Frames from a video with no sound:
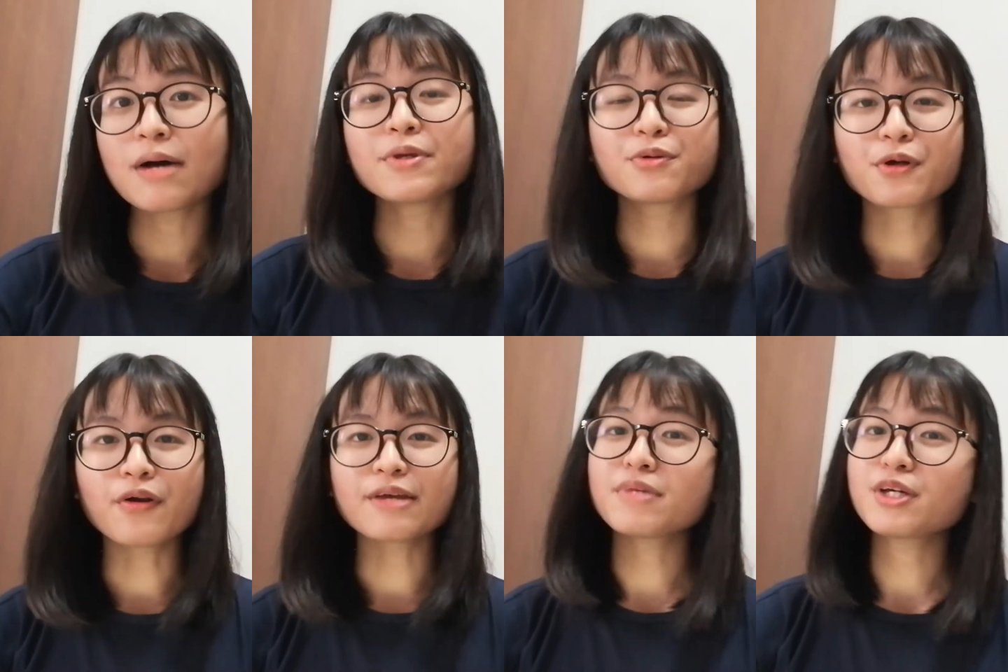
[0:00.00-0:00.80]
want bihun
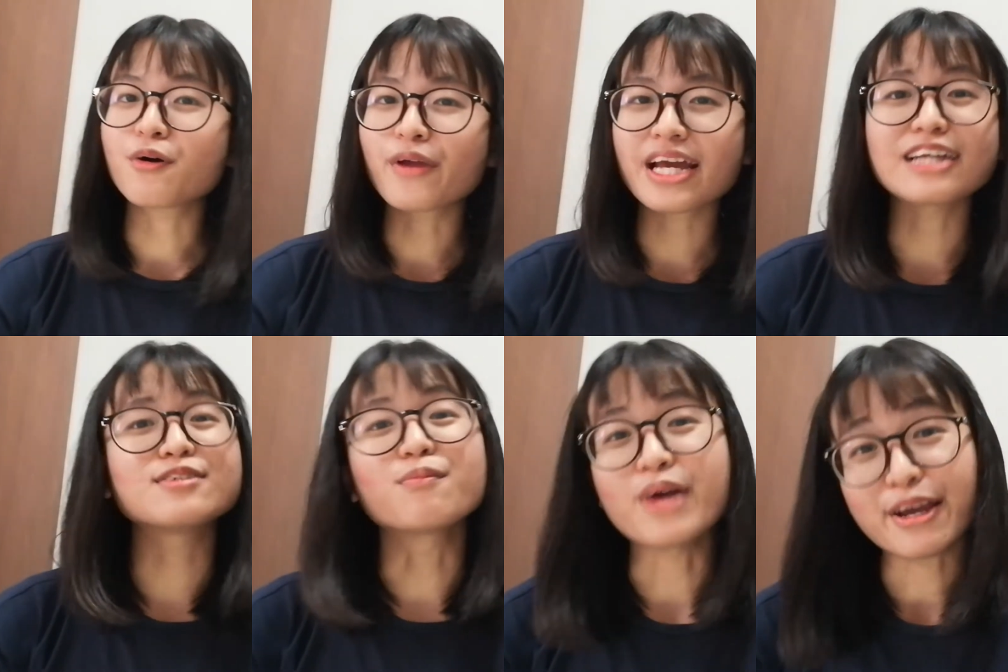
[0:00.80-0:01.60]
goreng mee goreng
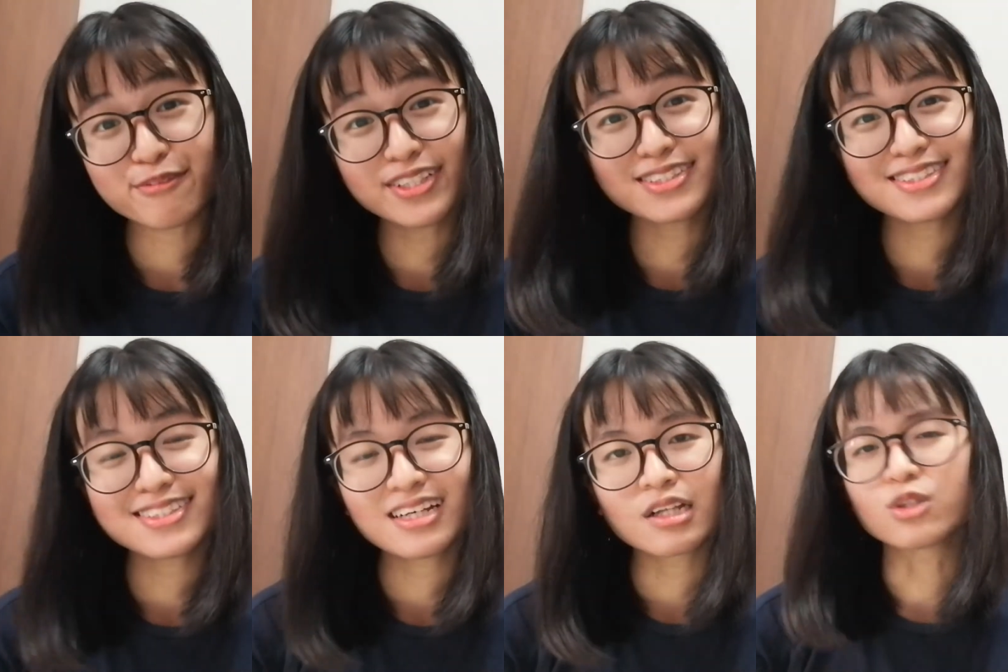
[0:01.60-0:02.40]
as your breakfast?
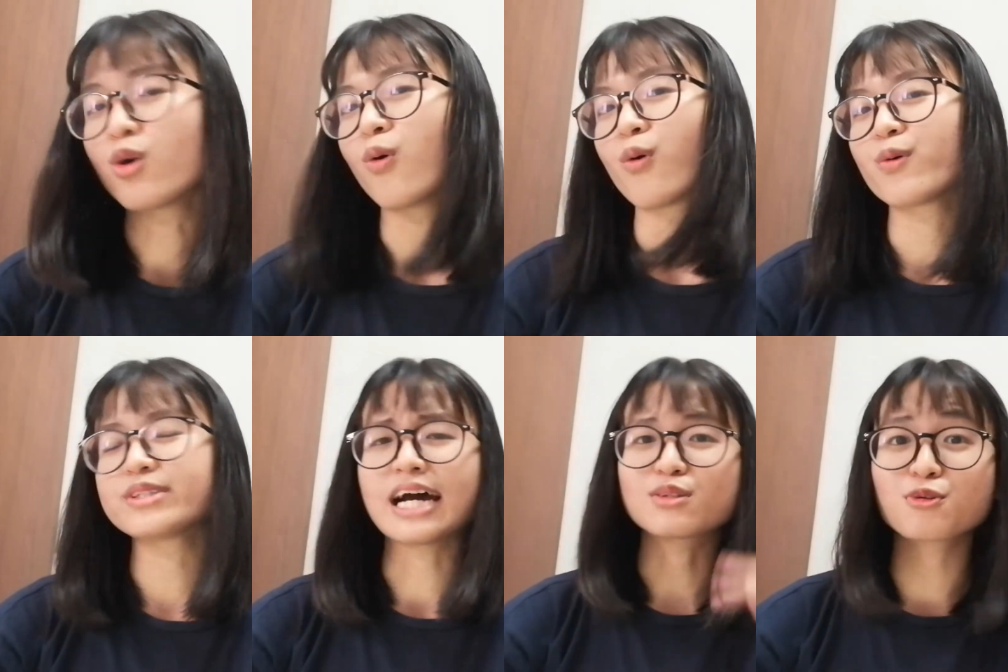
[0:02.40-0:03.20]
No,
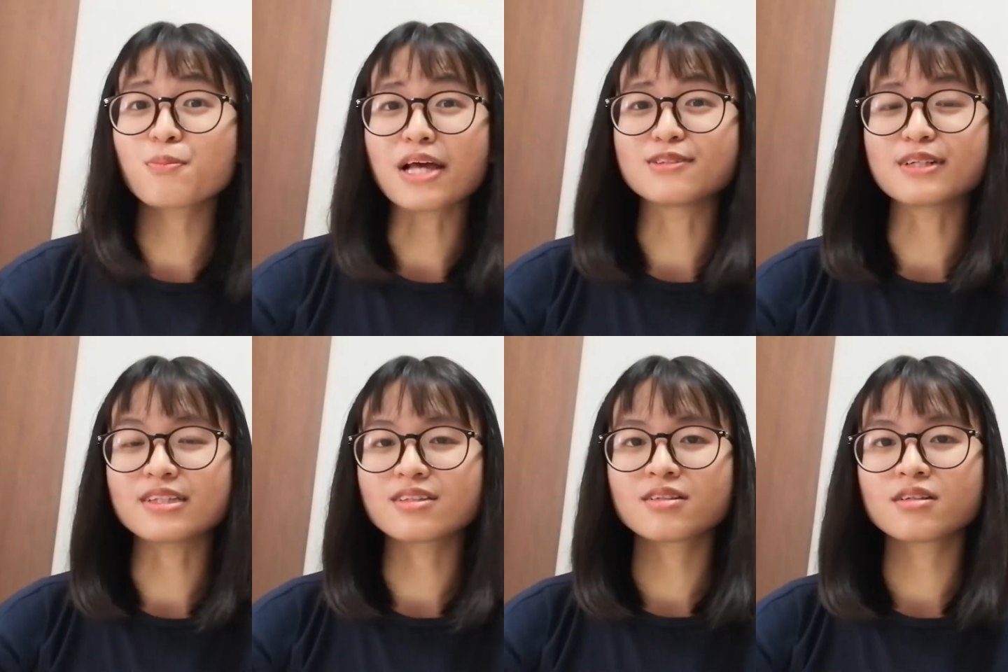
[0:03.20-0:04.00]
there are two mansrin.